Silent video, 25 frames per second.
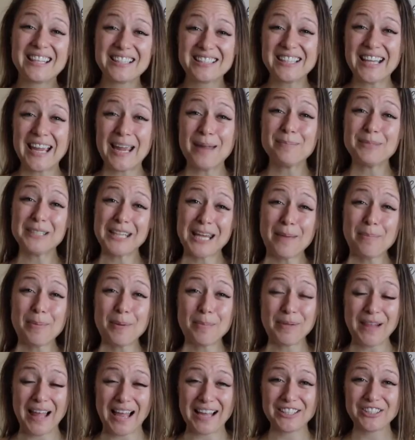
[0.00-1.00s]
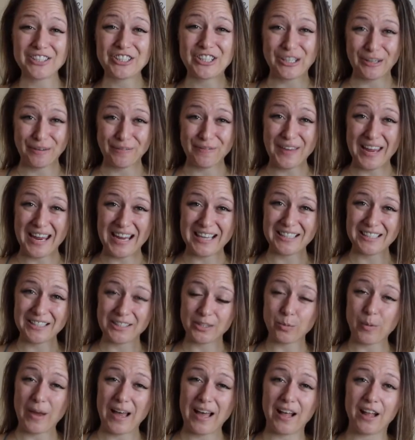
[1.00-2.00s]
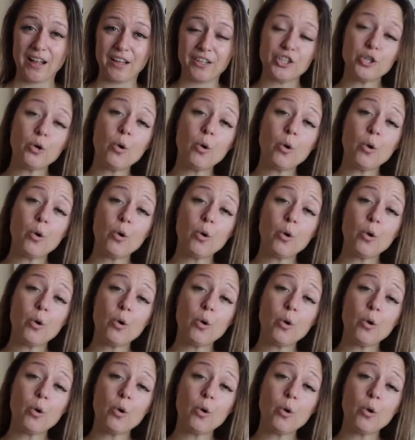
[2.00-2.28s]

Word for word: The same tip applies to your face as well.